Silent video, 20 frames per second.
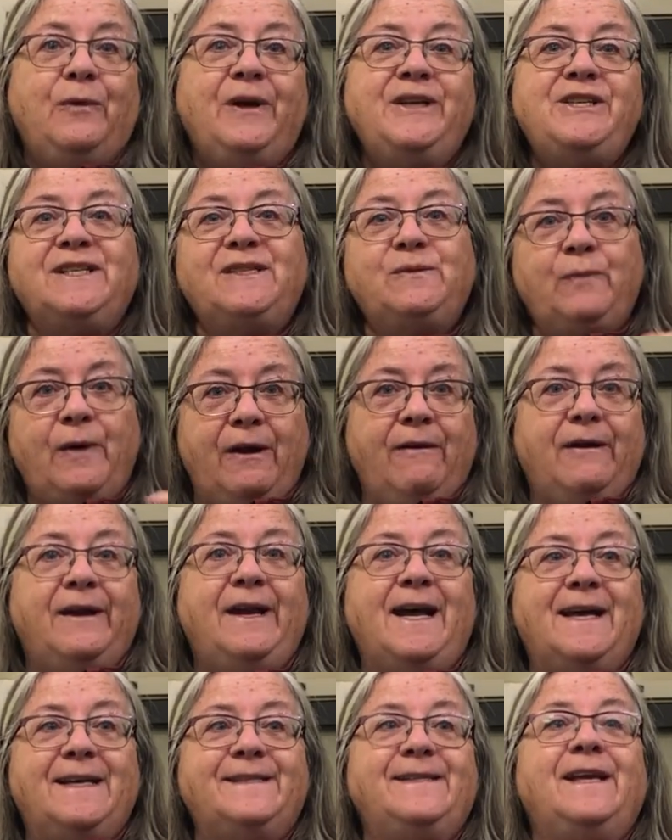We just wear
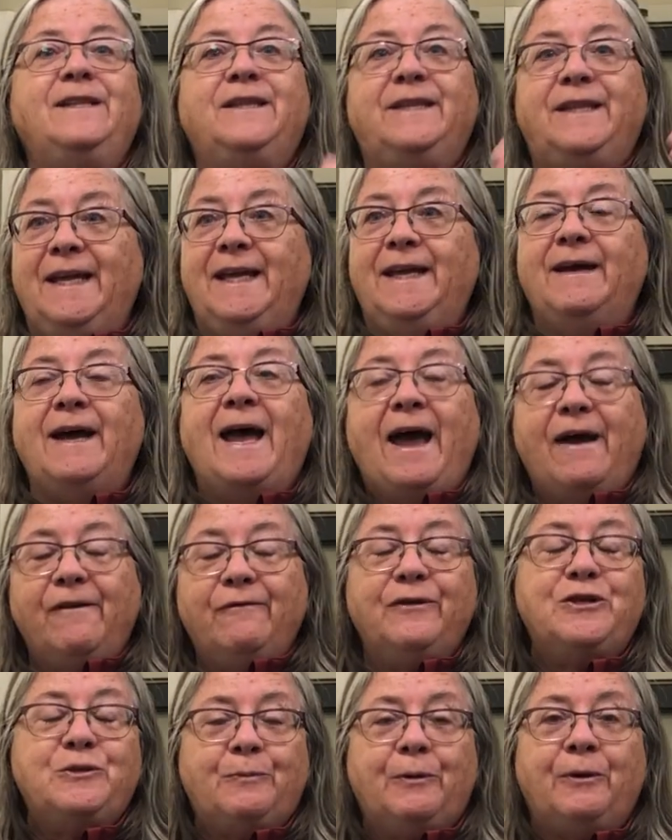it as the
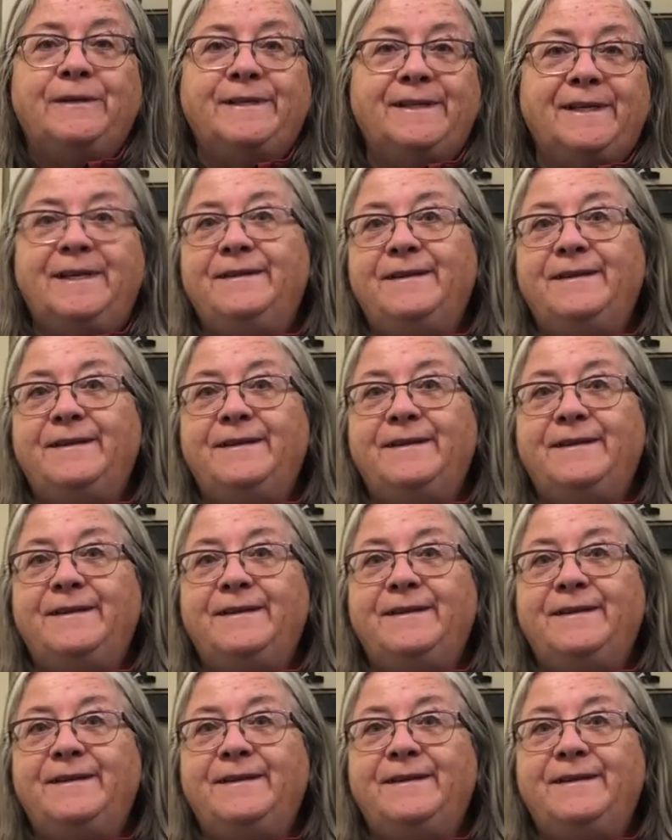average person